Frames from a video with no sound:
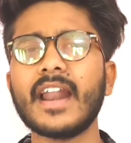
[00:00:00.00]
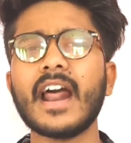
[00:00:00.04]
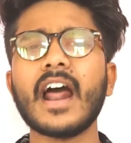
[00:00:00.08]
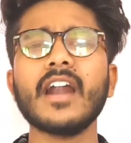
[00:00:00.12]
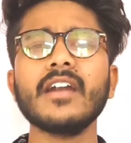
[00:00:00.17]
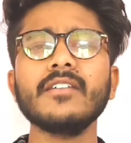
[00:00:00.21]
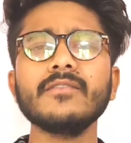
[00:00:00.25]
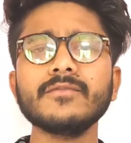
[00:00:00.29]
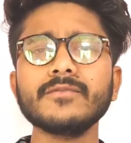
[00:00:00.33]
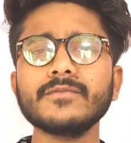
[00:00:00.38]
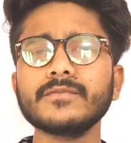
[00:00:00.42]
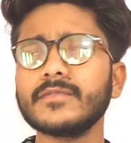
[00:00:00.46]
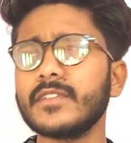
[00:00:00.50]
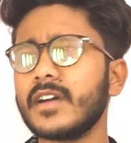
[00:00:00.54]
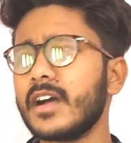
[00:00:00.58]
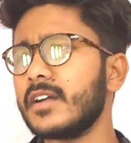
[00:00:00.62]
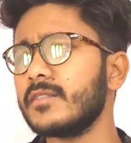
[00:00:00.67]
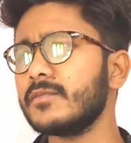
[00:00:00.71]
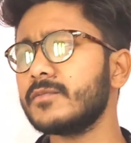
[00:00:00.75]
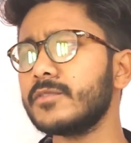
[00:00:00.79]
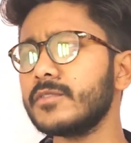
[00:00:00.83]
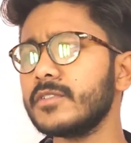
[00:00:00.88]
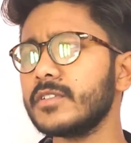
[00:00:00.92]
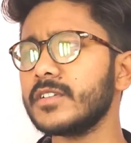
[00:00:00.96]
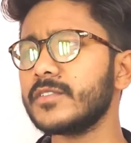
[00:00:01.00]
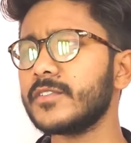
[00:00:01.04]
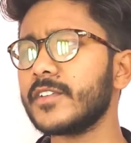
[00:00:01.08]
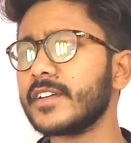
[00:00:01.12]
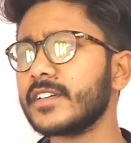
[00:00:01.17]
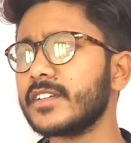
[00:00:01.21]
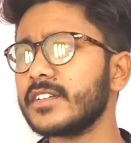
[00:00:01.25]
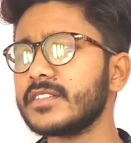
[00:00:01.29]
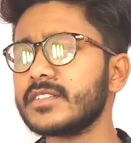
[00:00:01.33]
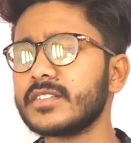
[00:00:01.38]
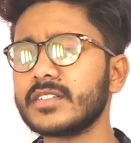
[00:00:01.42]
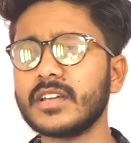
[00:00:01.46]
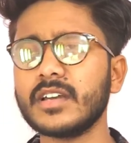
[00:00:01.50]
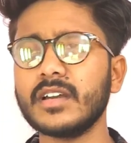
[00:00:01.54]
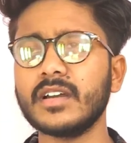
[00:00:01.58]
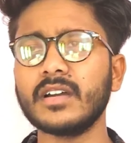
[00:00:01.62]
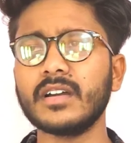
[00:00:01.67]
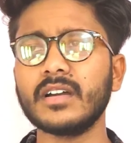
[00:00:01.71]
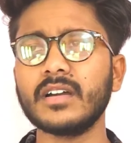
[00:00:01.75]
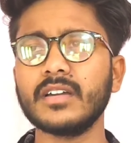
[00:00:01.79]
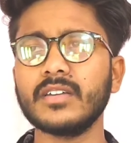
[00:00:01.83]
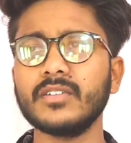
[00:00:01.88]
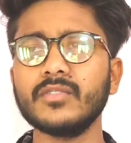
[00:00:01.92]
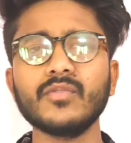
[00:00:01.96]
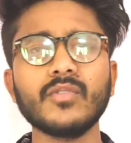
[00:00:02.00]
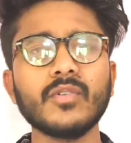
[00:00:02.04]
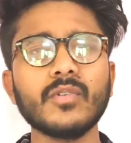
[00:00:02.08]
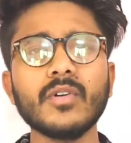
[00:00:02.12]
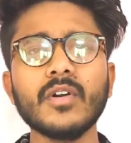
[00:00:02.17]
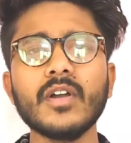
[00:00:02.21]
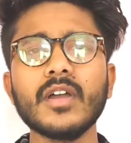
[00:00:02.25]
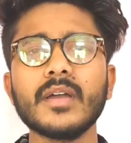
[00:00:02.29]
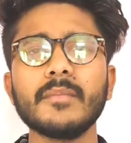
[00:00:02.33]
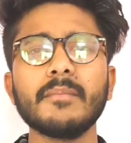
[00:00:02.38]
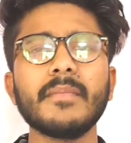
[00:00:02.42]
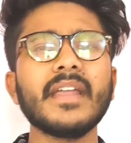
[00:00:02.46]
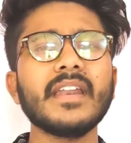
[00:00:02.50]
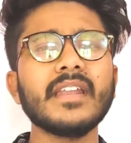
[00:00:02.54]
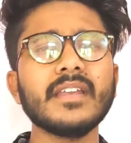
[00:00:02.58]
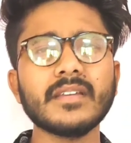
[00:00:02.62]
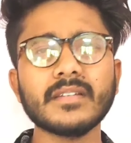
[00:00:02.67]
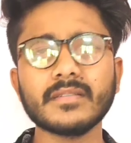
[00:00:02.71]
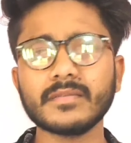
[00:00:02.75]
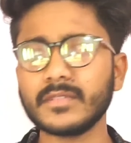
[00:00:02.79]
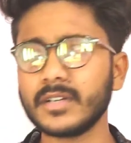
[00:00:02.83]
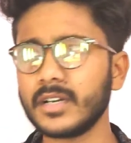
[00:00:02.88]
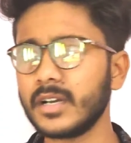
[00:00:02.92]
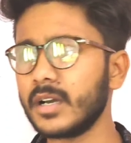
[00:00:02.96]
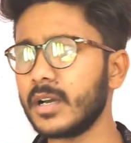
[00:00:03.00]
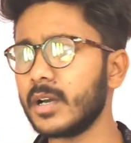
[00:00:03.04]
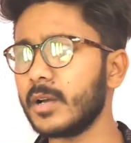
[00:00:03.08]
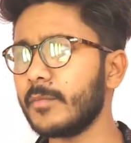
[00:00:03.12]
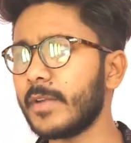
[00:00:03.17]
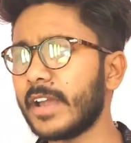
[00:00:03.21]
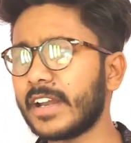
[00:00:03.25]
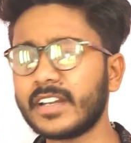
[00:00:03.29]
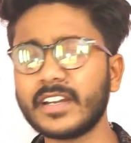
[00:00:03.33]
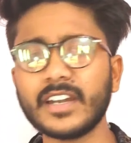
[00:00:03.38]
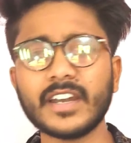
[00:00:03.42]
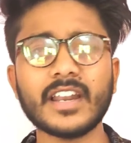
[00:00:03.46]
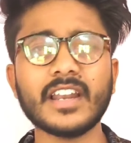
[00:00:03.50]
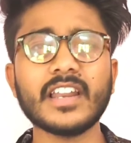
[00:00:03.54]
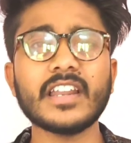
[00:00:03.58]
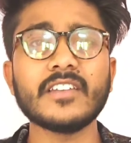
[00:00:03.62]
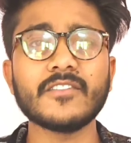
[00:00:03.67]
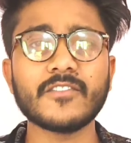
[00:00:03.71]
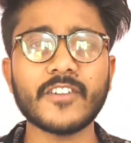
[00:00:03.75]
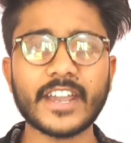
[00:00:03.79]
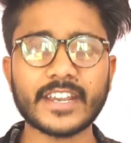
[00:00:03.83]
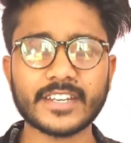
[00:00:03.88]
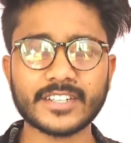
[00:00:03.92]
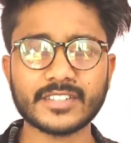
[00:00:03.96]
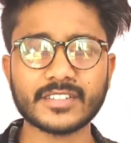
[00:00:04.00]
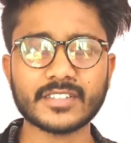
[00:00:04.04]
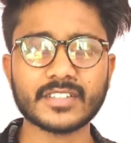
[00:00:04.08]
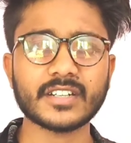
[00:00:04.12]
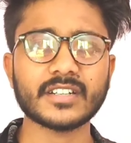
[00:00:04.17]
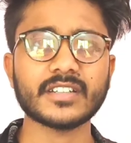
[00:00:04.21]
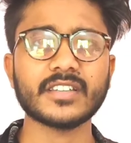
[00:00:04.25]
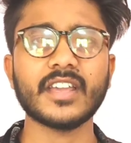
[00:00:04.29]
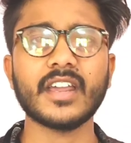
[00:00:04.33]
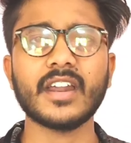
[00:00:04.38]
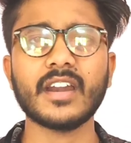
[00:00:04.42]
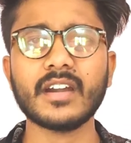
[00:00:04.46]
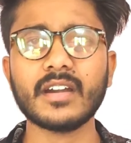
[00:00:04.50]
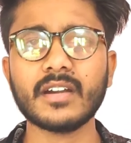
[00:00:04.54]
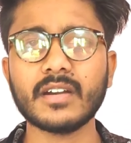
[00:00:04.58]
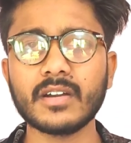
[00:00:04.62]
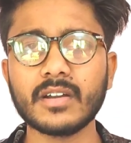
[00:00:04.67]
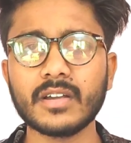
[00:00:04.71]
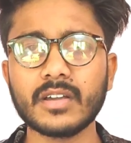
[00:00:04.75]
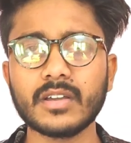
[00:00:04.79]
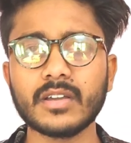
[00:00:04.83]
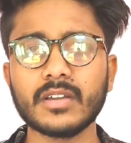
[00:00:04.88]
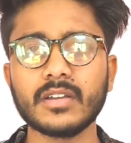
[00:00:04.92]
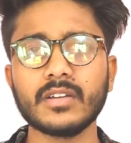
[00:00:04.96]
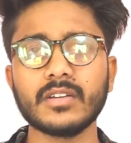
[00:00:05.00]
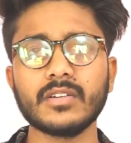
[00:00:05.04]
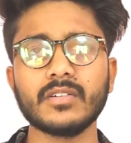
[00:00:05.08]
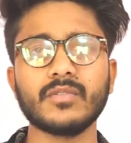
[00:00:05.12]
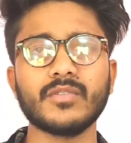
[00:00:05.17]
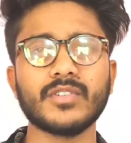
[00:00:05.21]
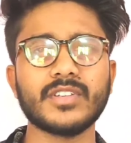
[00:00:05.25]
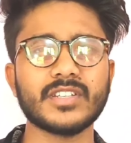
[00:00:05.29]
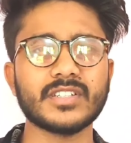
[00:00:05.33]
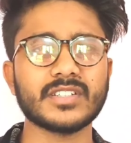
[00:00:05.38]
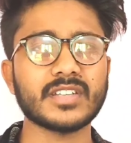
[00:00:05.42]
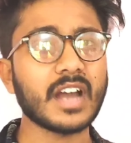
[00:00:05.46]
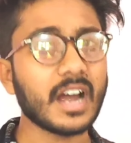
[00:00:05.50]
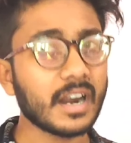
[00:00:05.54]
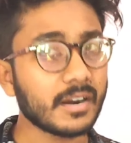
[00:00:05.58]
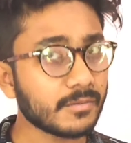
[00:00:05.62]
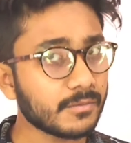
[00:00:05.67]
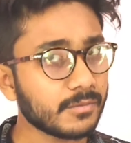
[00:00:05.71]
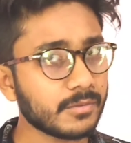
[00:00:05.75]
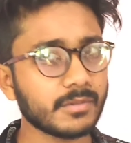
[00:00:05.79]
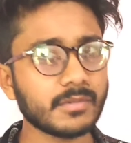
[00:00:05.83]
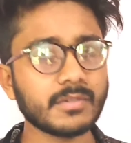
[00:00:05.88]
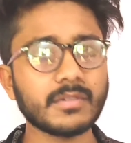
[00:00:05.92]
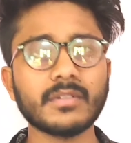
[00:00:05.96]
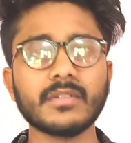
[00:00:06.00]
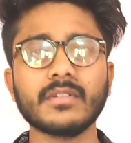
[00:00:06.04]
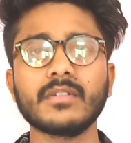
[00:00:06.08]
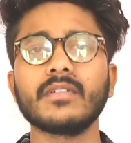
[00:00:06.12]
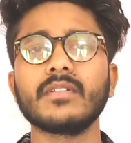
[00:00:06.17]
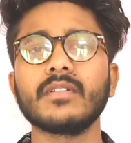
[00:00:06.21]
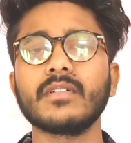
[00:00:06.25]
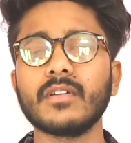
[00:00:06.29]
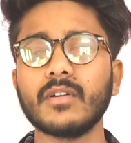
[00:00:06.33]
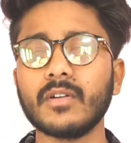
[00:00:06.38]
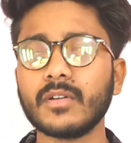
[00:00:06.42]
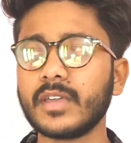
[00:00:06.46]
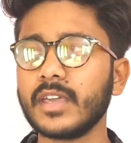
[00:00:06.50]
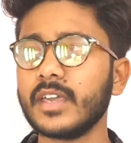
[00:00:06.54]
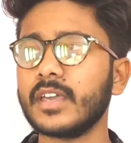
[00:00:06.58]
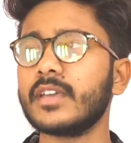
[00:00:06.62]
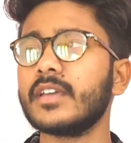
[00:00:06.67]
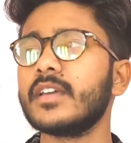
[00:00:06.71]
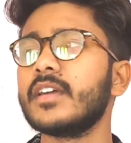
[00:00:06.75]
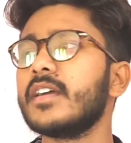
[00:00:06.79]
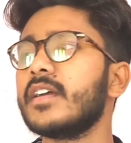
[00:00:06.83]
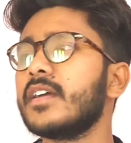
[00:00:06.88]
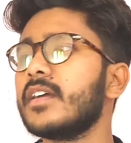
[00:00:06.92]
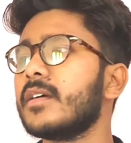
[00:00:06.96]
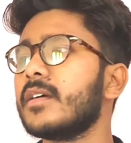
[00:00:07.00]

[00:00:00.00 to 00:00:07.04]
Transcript: And harmful effect is many bacterial infections are there which is harmful. Okay,